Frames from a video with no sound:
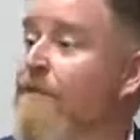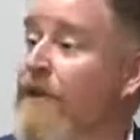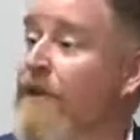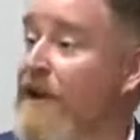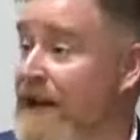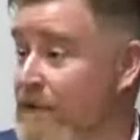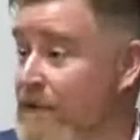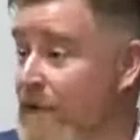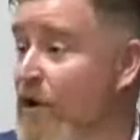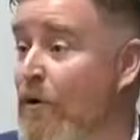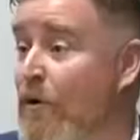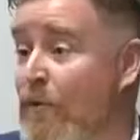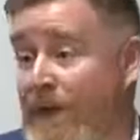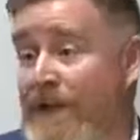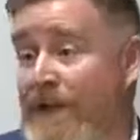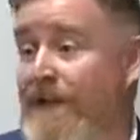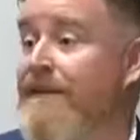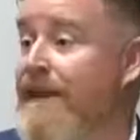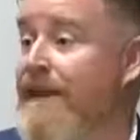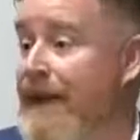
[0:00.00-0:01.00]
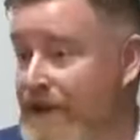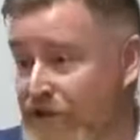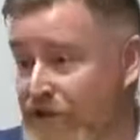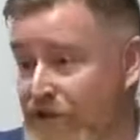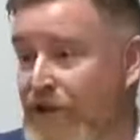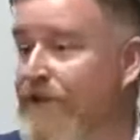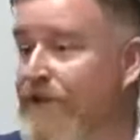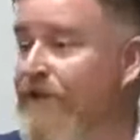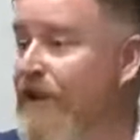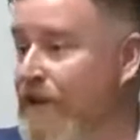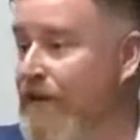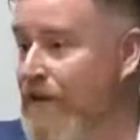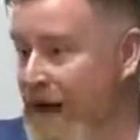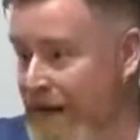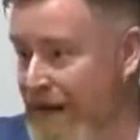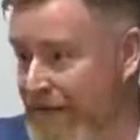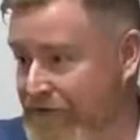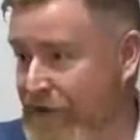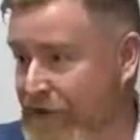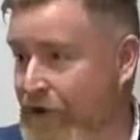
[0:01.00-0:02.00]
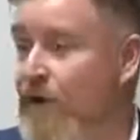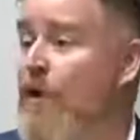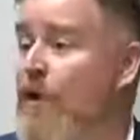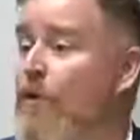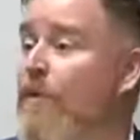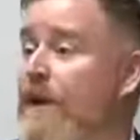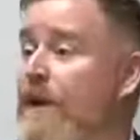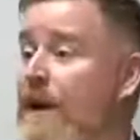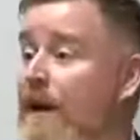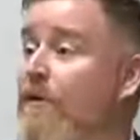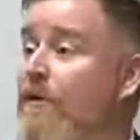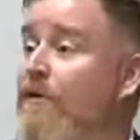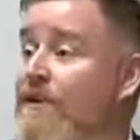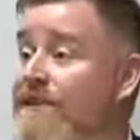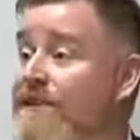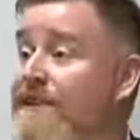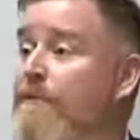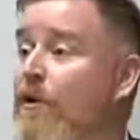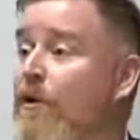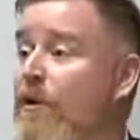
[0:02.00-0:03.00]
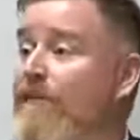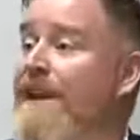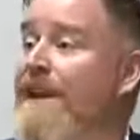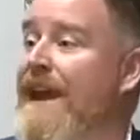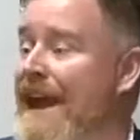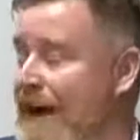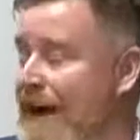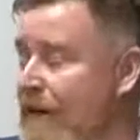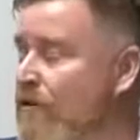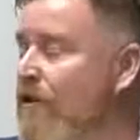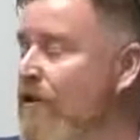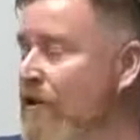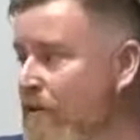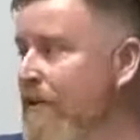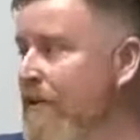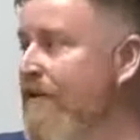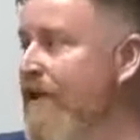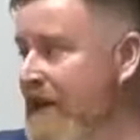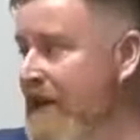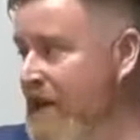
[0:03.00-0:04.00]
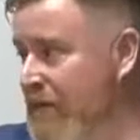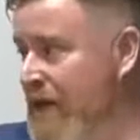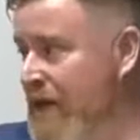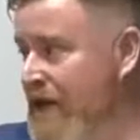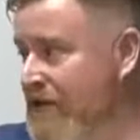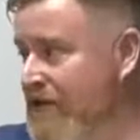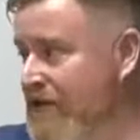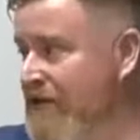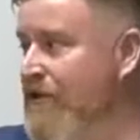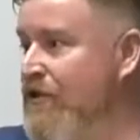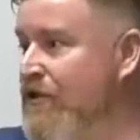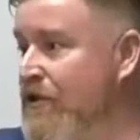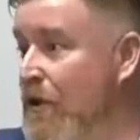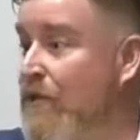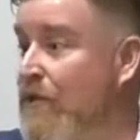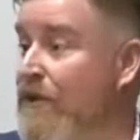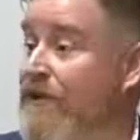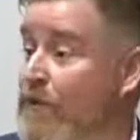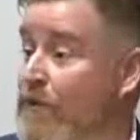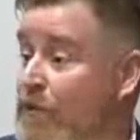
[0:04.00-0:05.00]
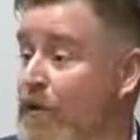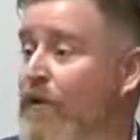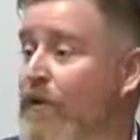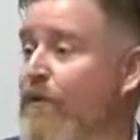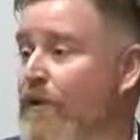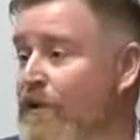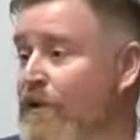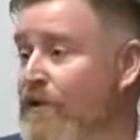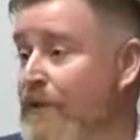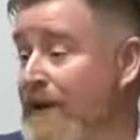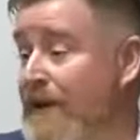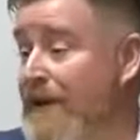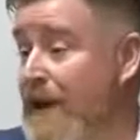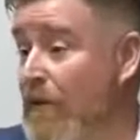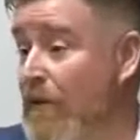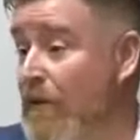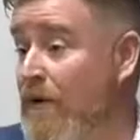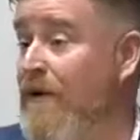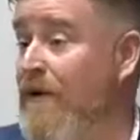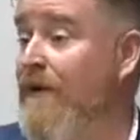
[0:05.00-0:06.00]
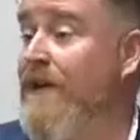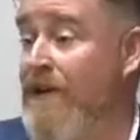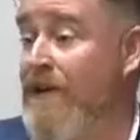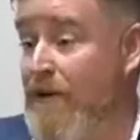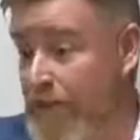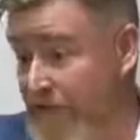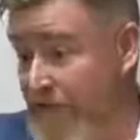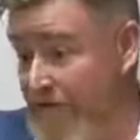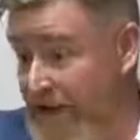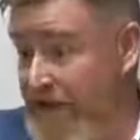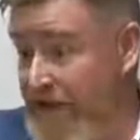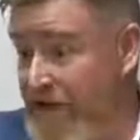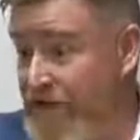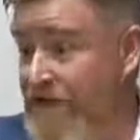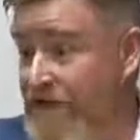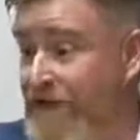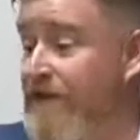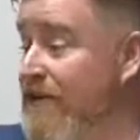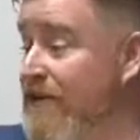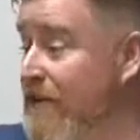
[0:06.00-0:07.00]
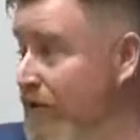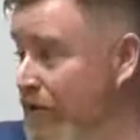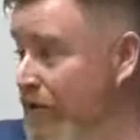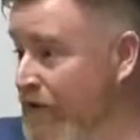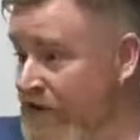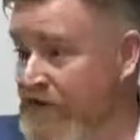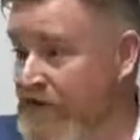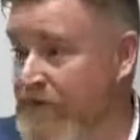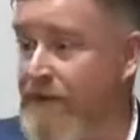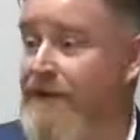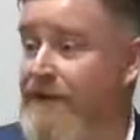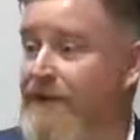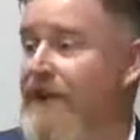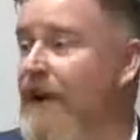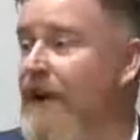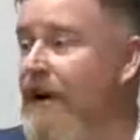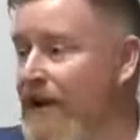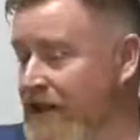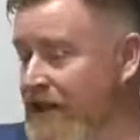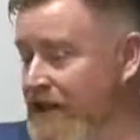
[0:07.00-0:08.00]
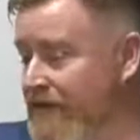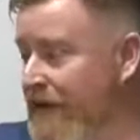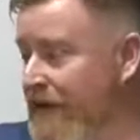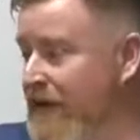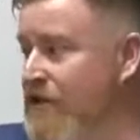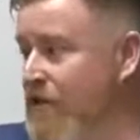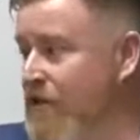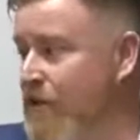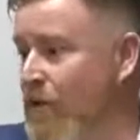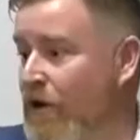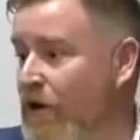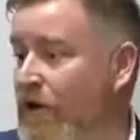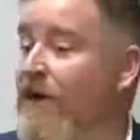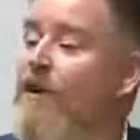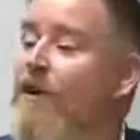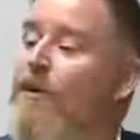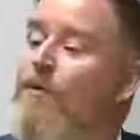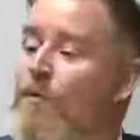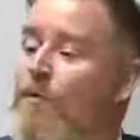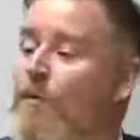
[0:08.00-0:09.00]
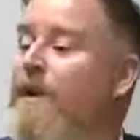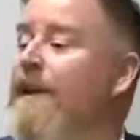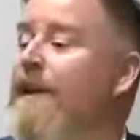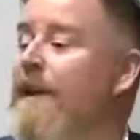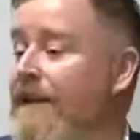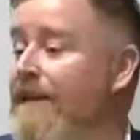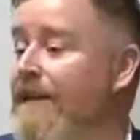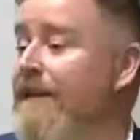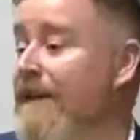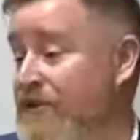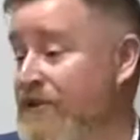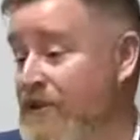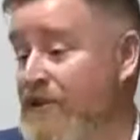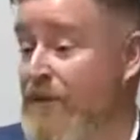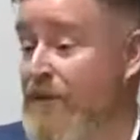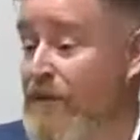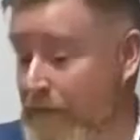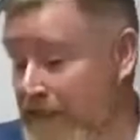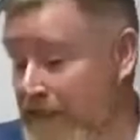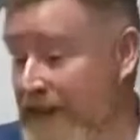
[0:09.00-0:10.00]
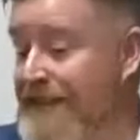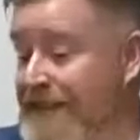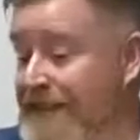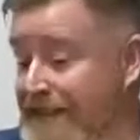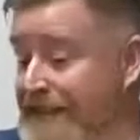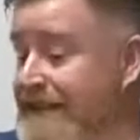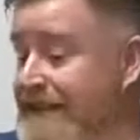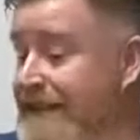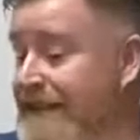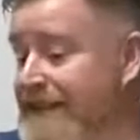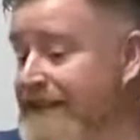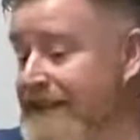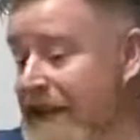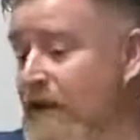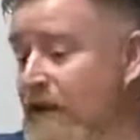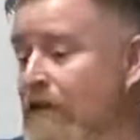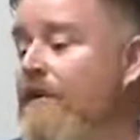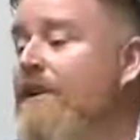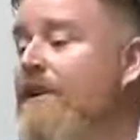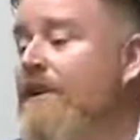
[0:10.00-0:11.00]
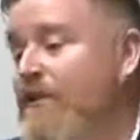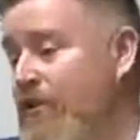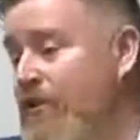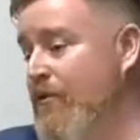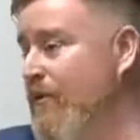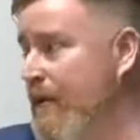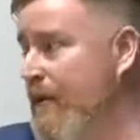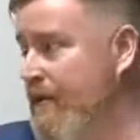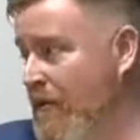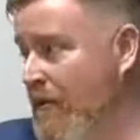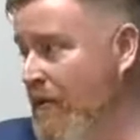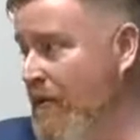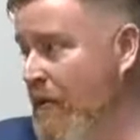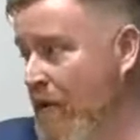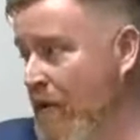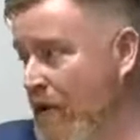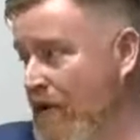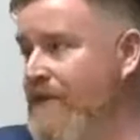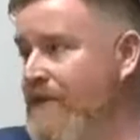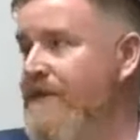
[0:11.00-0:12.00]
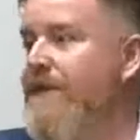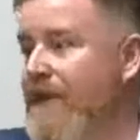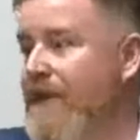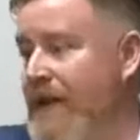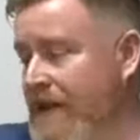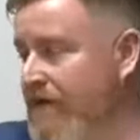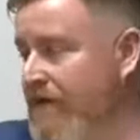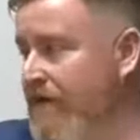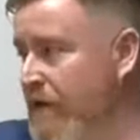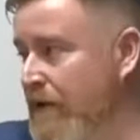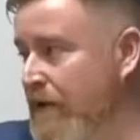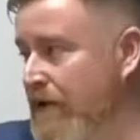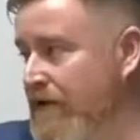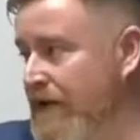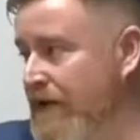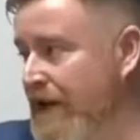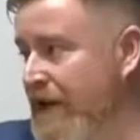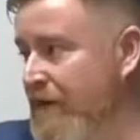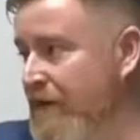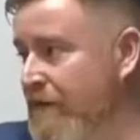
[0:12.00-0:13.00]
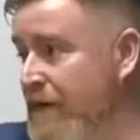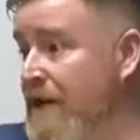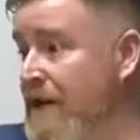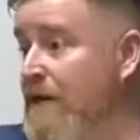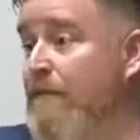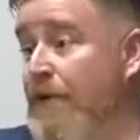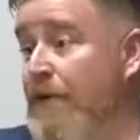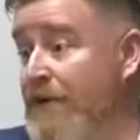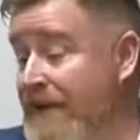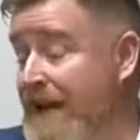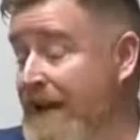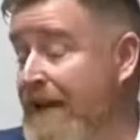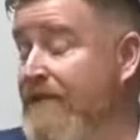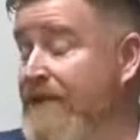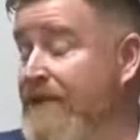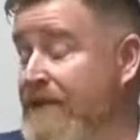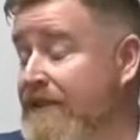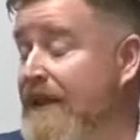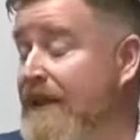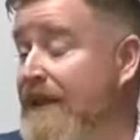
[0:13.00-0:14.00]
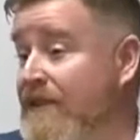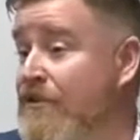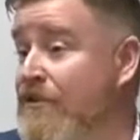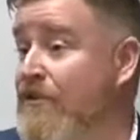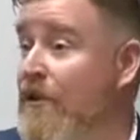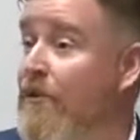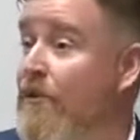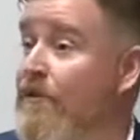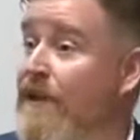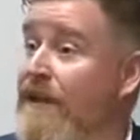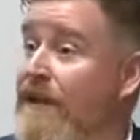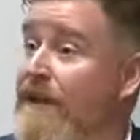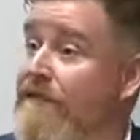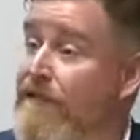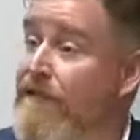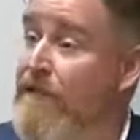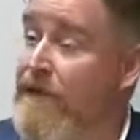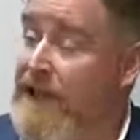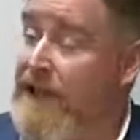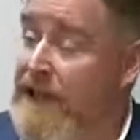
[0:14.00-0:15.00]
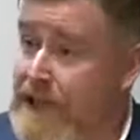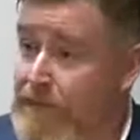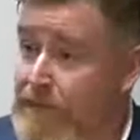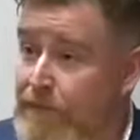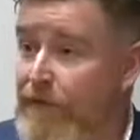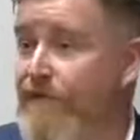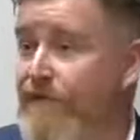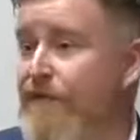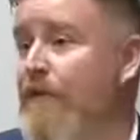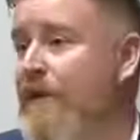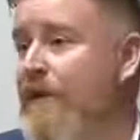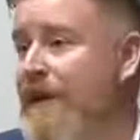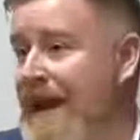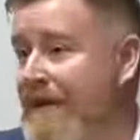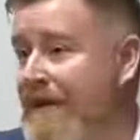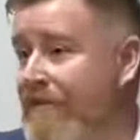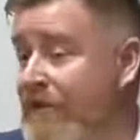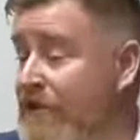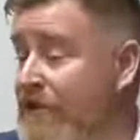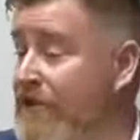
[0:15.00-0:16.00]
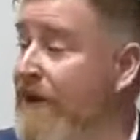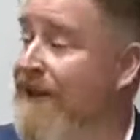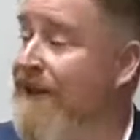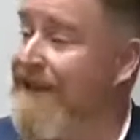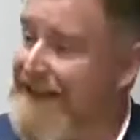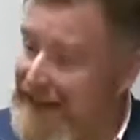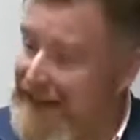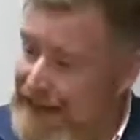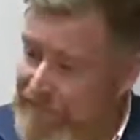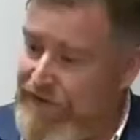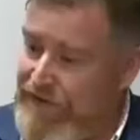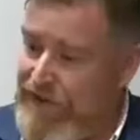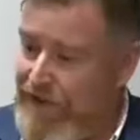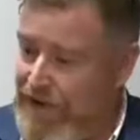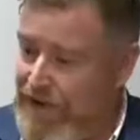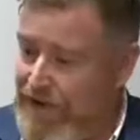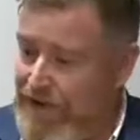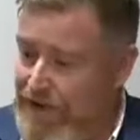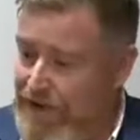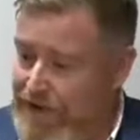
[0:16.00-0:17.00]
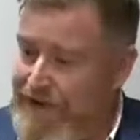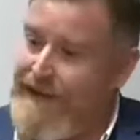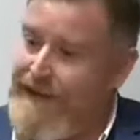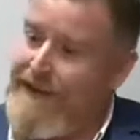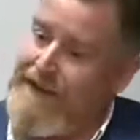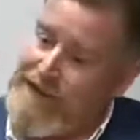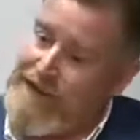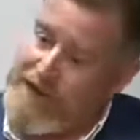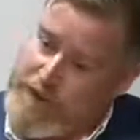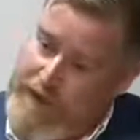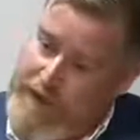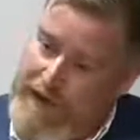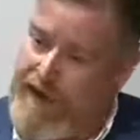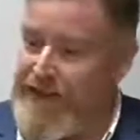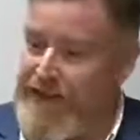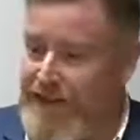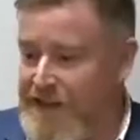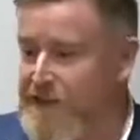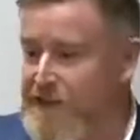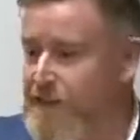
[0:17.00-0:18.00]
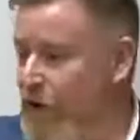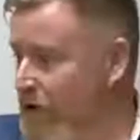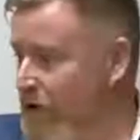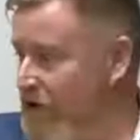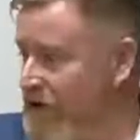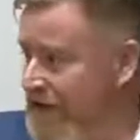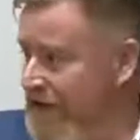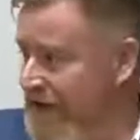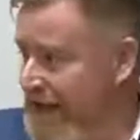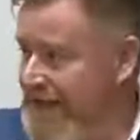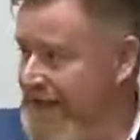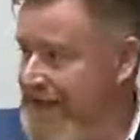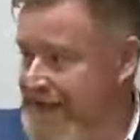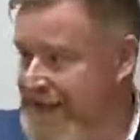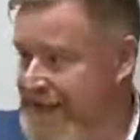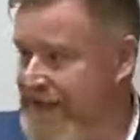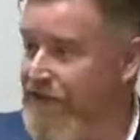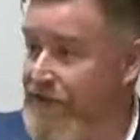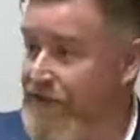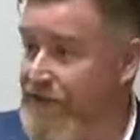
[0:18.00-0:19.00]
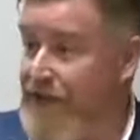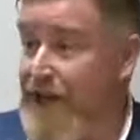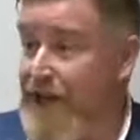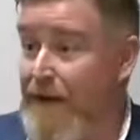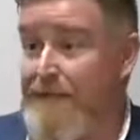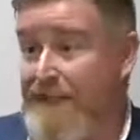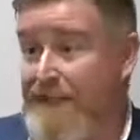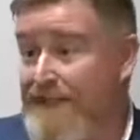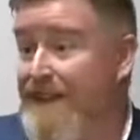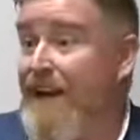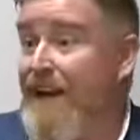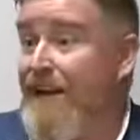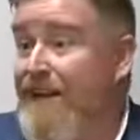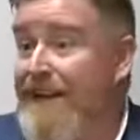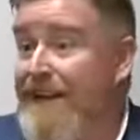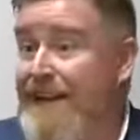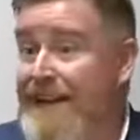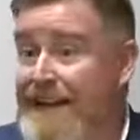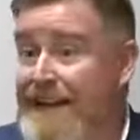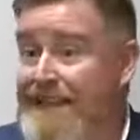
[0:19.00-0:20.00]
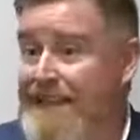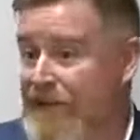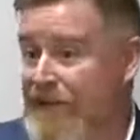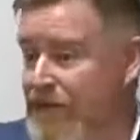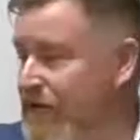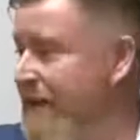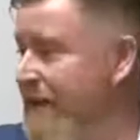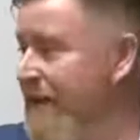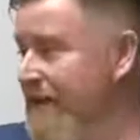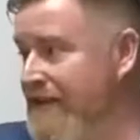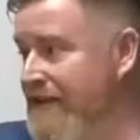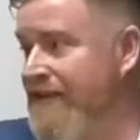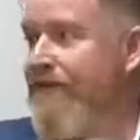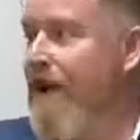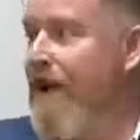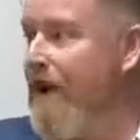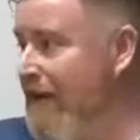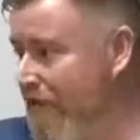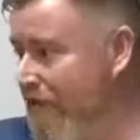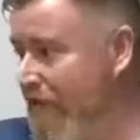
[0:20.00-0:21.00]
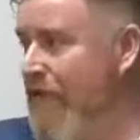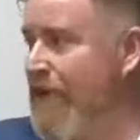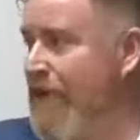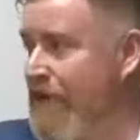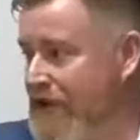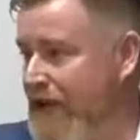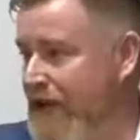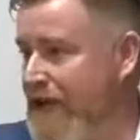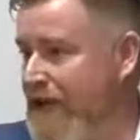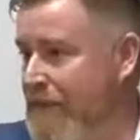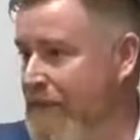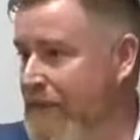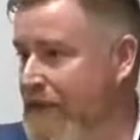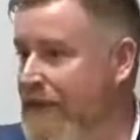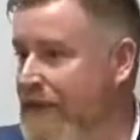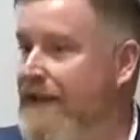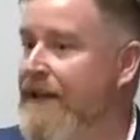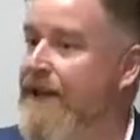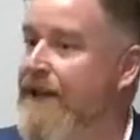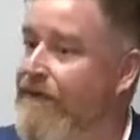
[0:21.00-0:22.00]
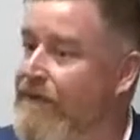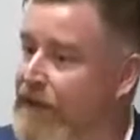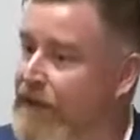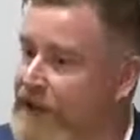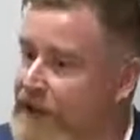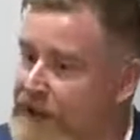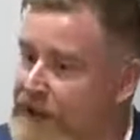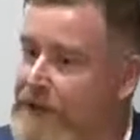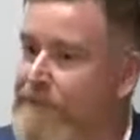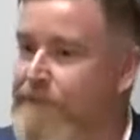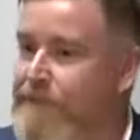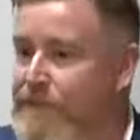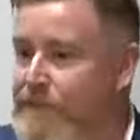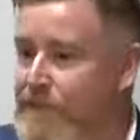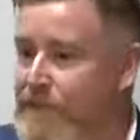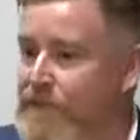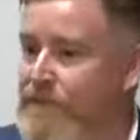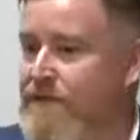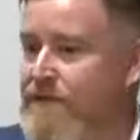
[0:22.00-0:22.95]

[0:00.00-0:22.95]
But I am hoping that next year, the year after, we are going to see more of an outcome evaluation to show that the work we're doing now, the prevention, the enrichment, the early intervention work will, as you said, we're planting the seeds now to reap the rewards in a few years' time. But the evidence has shown that if you keep reviewing every child every year, tweaking the supports they're getting at different times as their needs and strengths evolve over time, if you keep